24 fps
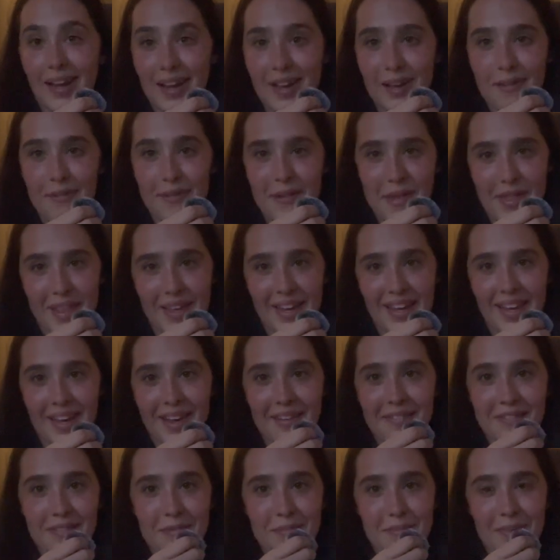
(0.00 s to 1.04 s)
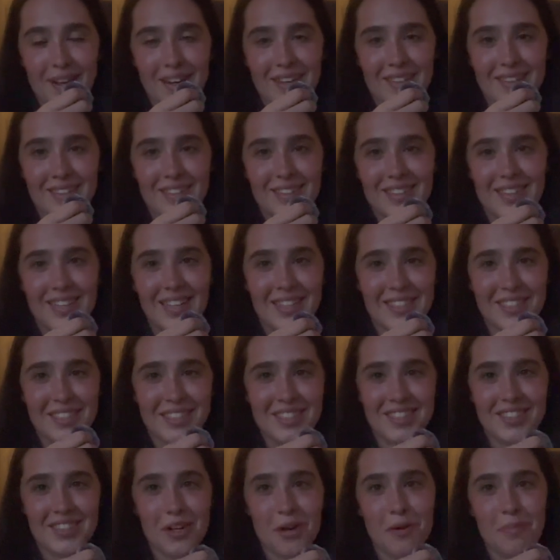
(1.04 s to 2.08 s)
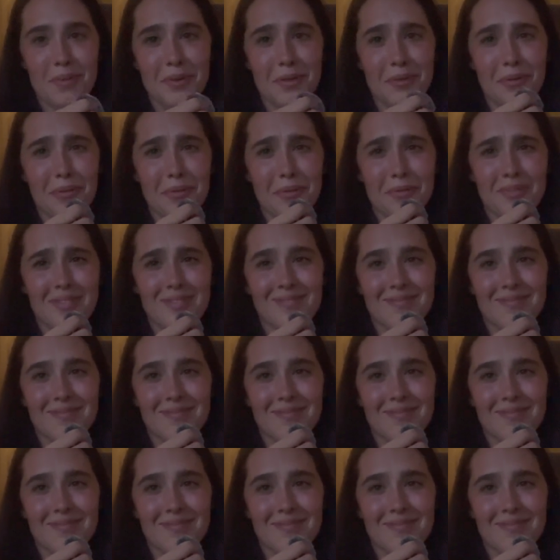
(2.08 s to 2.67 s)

give her the gift, but let's just hope it all,